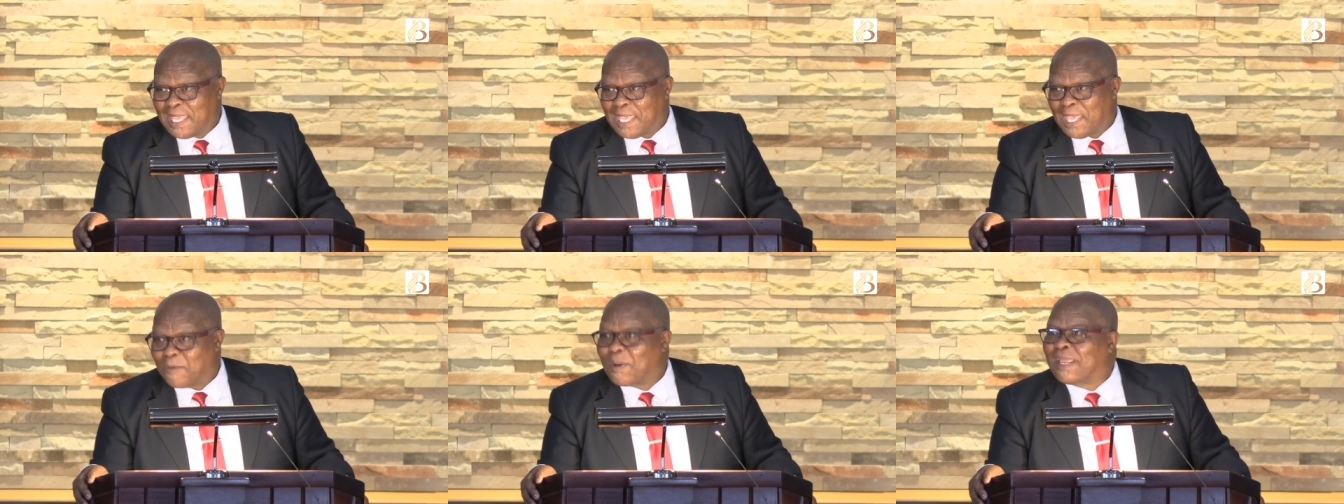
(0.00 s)

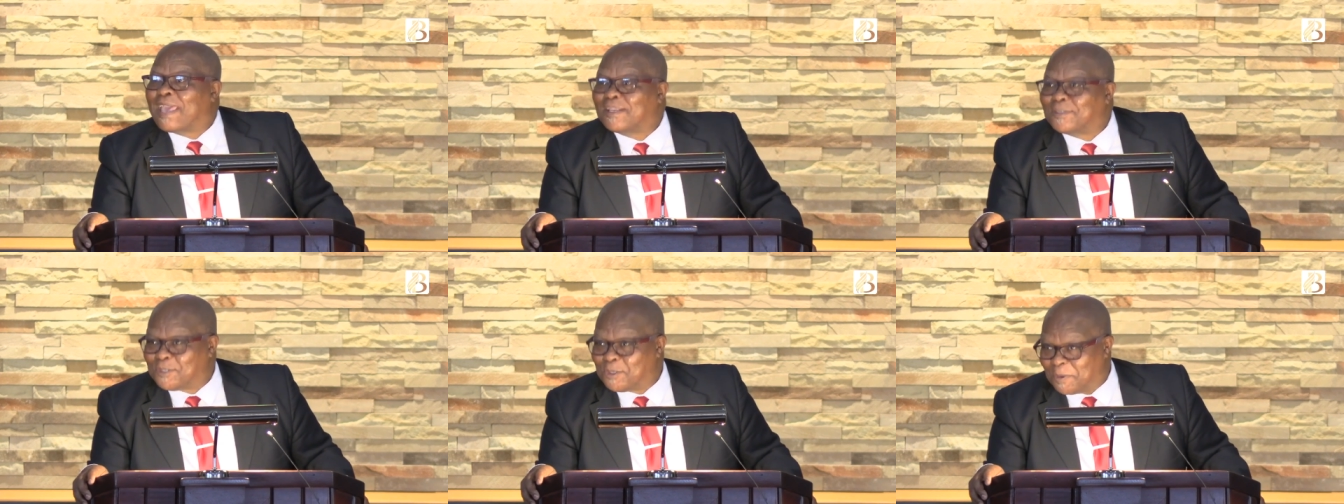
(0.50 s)
He will
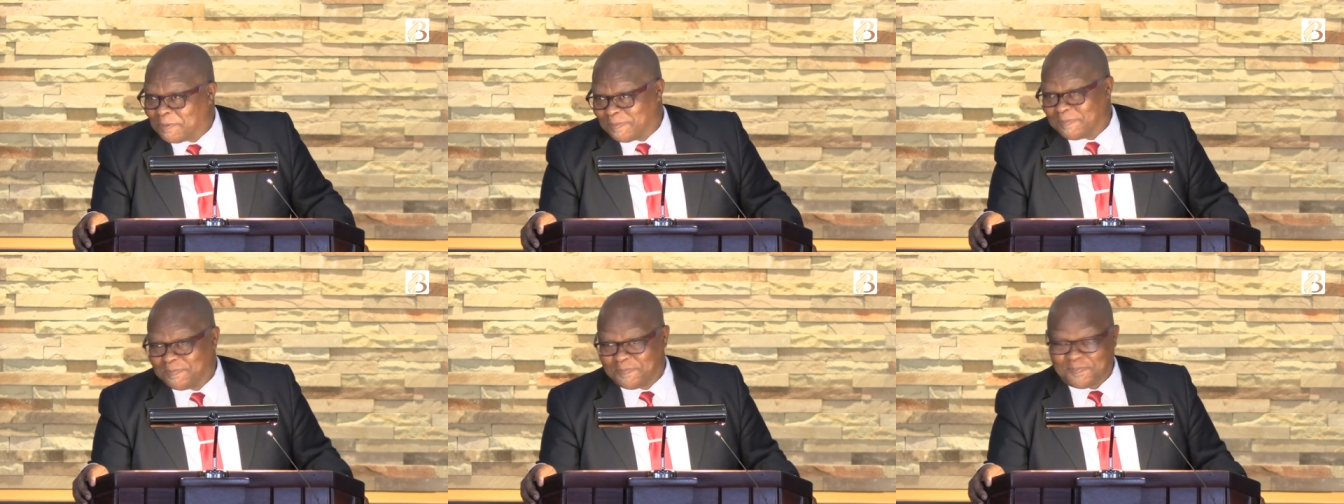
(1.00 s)
catch
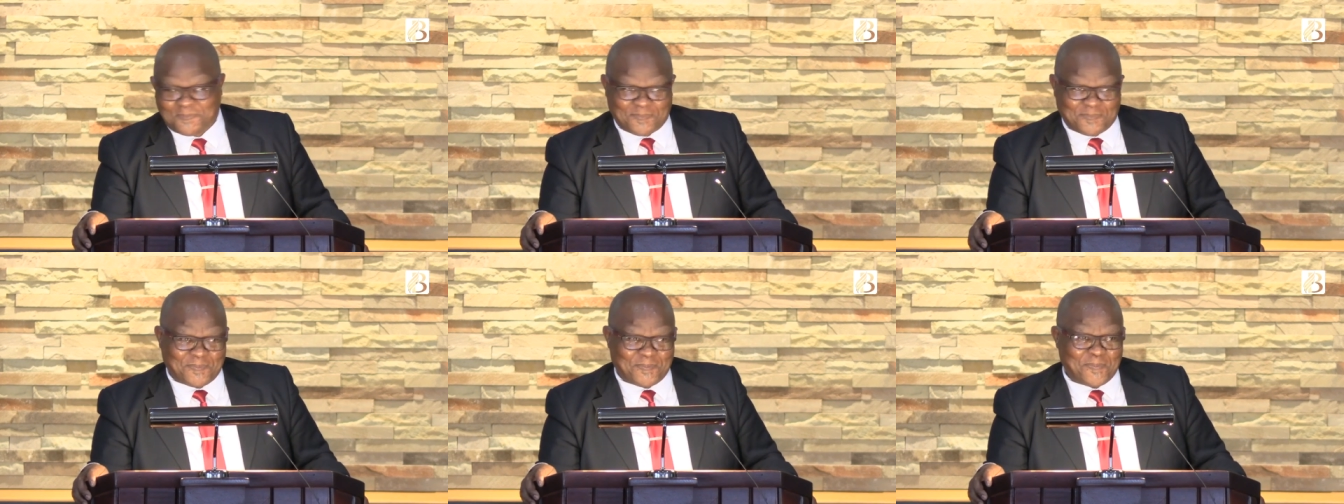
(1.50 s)
you.
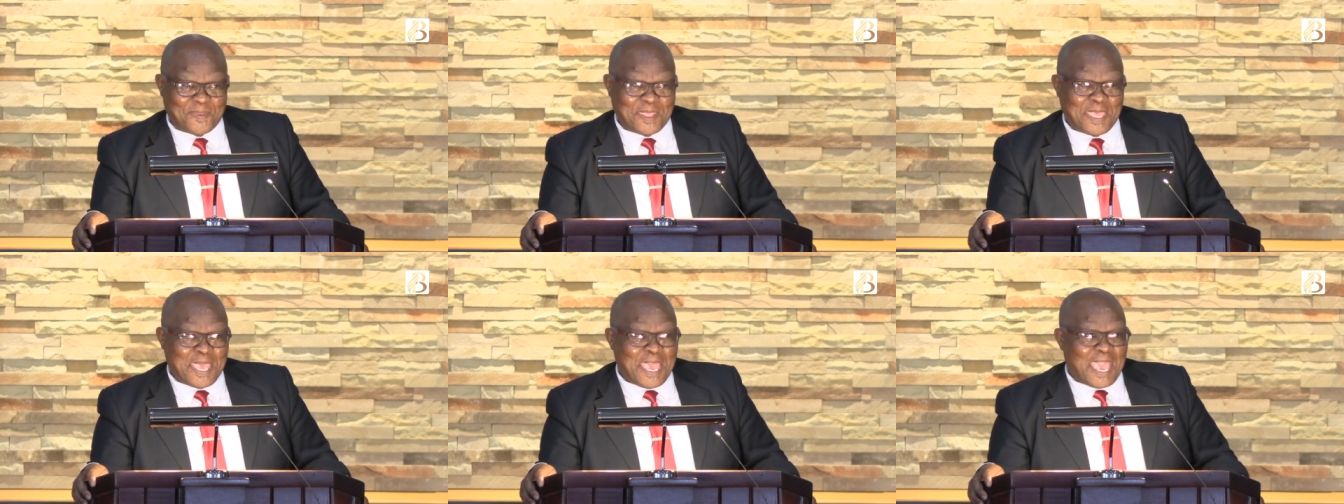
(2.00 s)

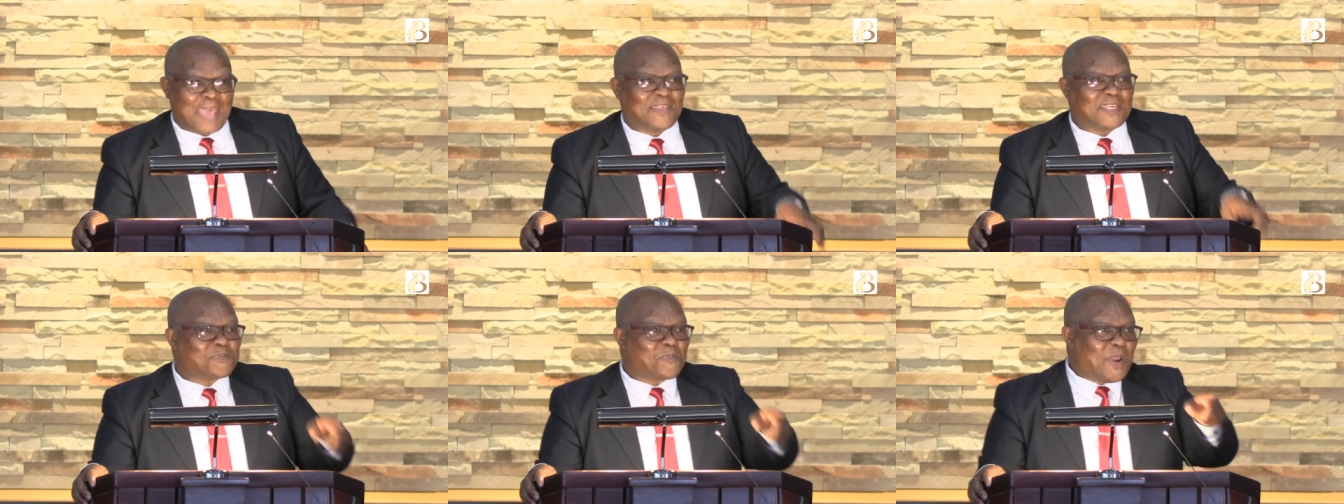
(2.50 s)
And
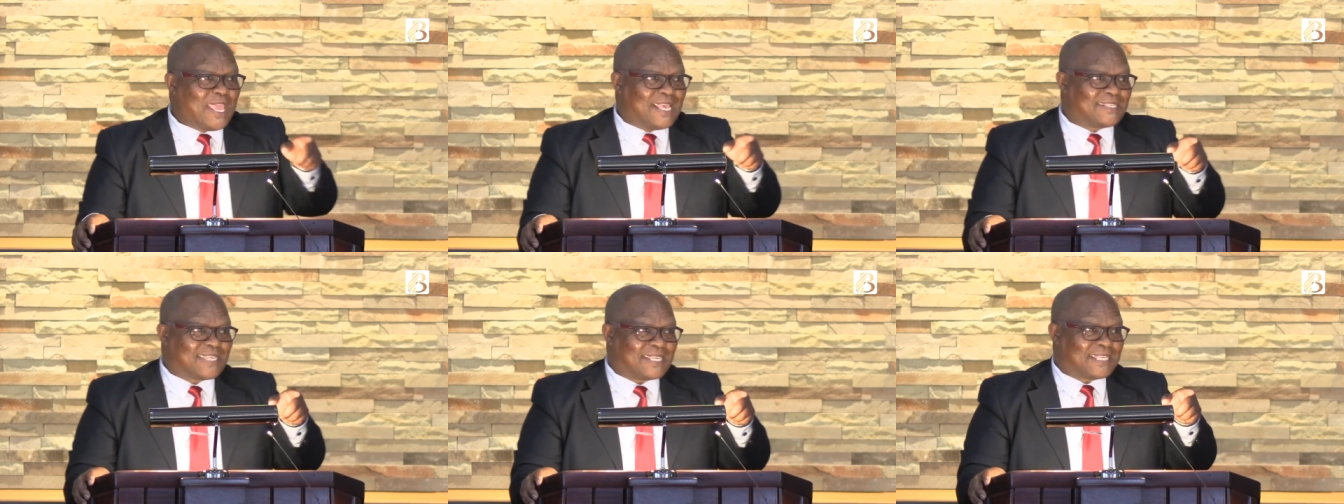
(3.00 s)
this morning He
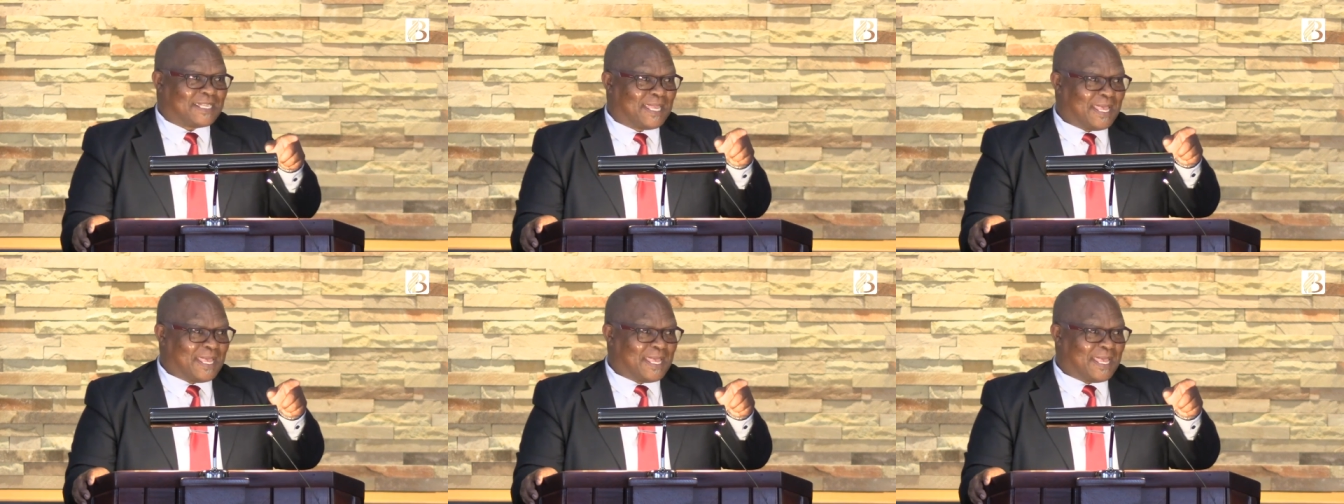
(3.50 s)
says that,